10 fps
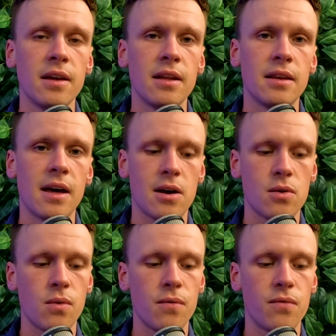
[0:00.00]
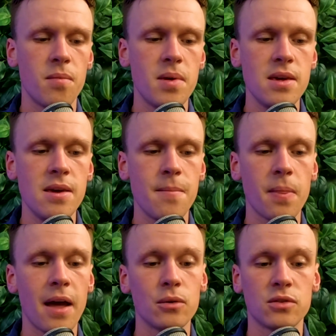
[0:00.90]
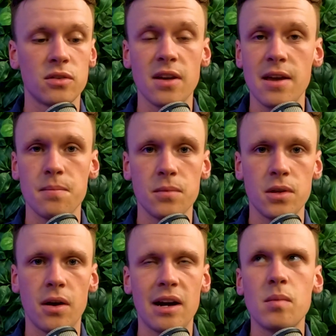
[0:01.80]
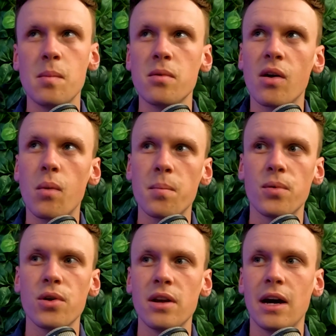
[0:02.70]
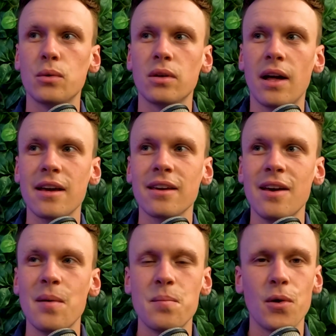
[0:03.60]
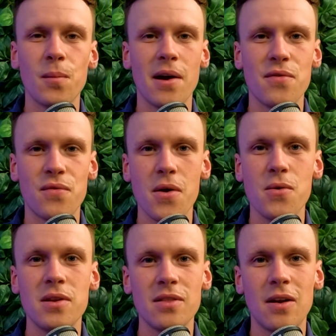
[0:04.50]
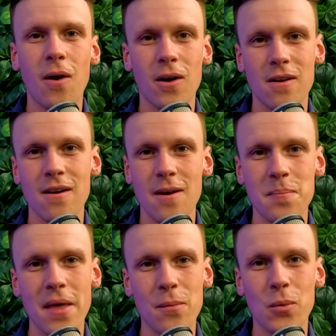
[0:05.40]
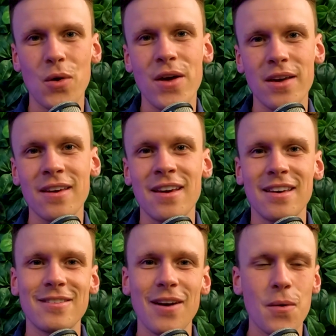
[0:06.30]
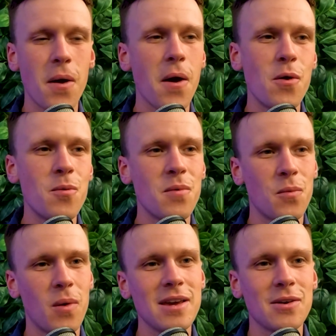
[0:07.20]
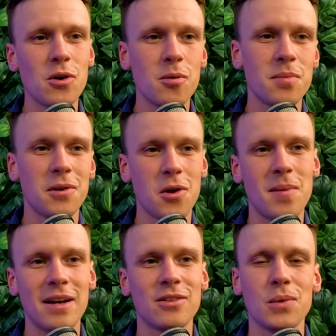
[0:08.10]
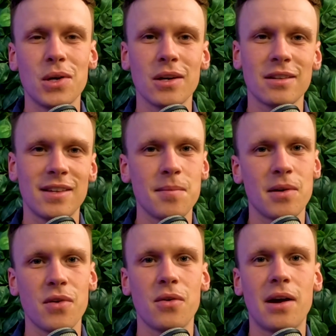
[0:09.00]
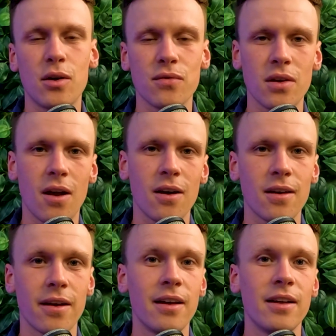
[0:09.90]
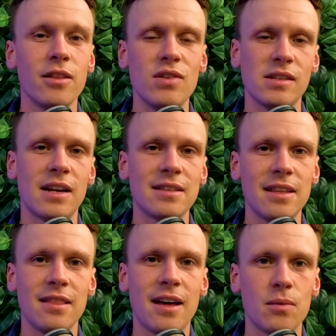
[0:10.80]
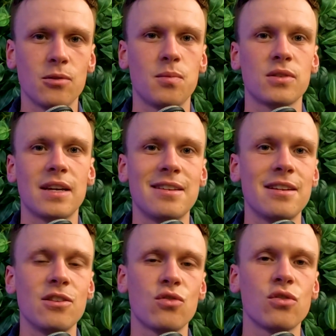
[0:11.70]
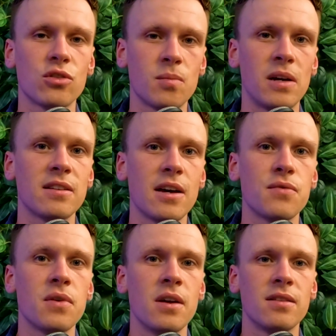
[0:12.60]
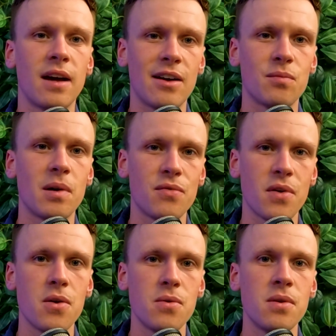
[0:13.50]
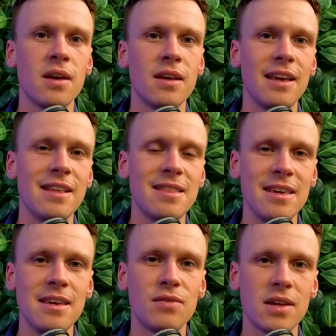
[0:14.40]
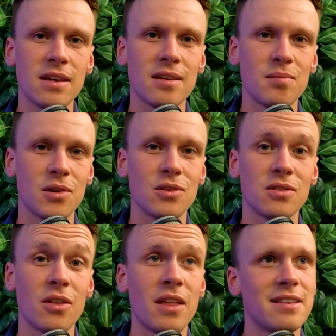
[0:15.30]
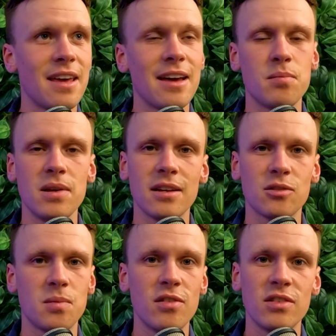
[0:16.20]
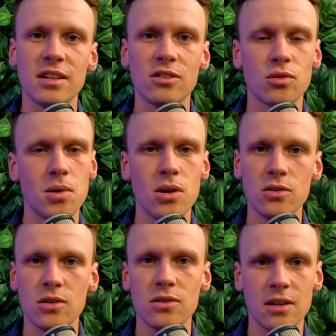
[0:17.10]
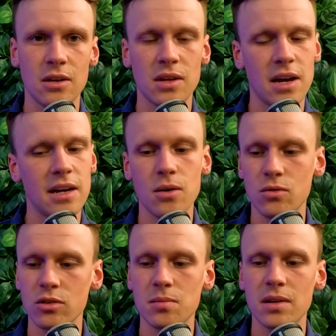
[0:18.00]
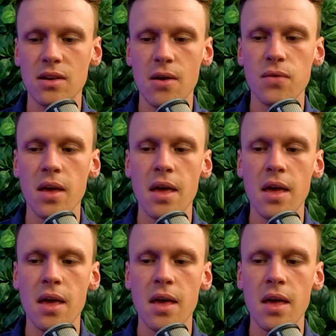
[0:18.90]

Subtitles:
Now, for me, I was the same. I remember at one point I would put my phone in the locker at work, go home, wake up, go back to work, take my phone out of the locker. The reason I did that was because I didn't trust myself to have my phone in the evening, because on that day I'd been experiencing some urges and I was like, I don't trust myself.